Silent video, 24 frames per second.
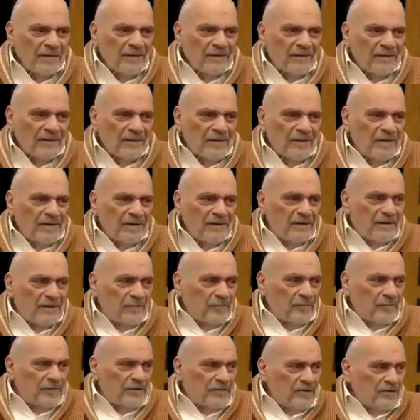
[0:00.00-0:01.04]
that
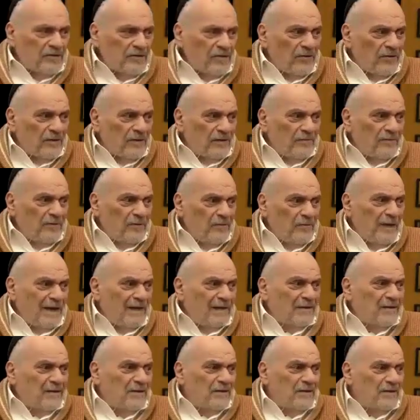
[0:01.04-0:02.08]
encompasses all of
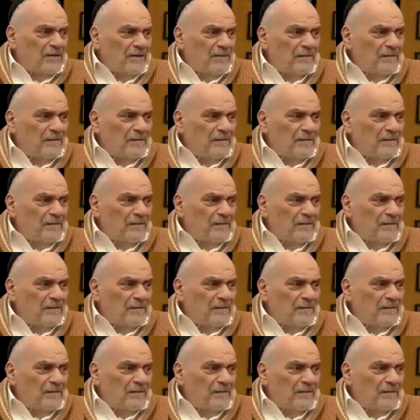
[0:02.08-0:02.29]
humanity,